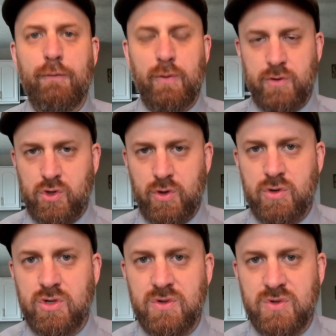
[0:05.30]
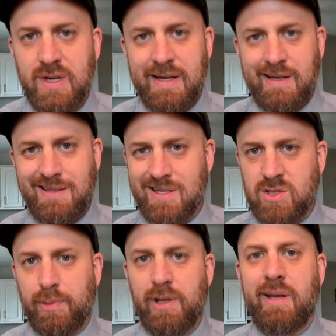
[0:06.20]
for the church's
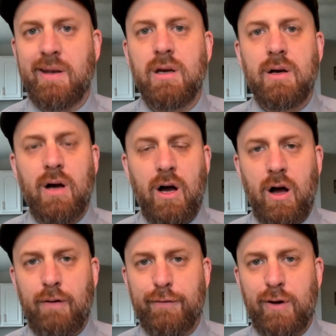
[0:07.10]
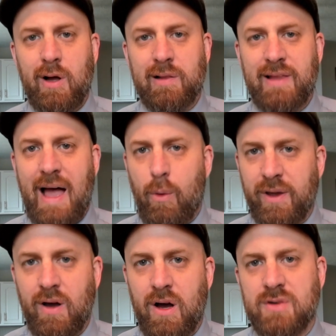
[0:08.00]
discipline of
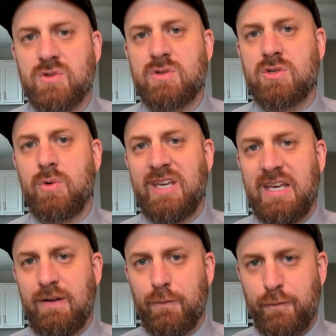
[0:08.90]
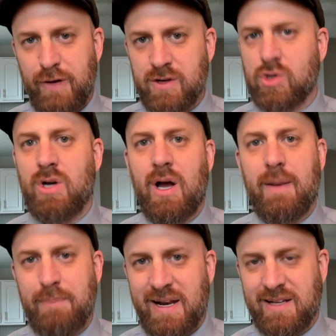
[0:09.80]
allowing us to eat fish
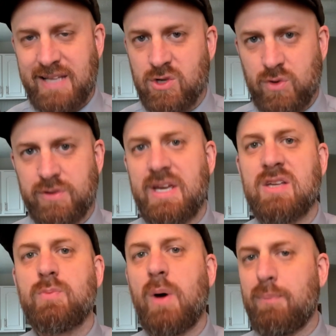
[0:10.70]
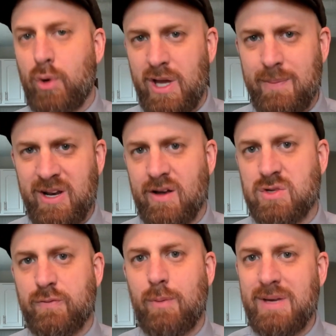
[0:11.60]
on penitential days, but prohibiting
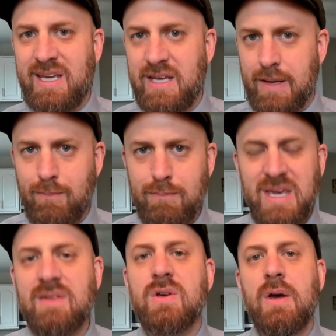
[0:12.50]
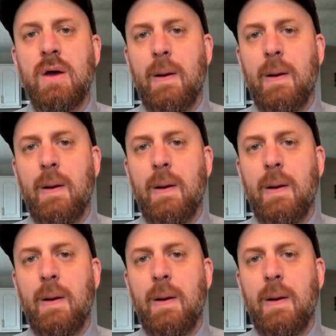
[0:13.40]
us from eating meat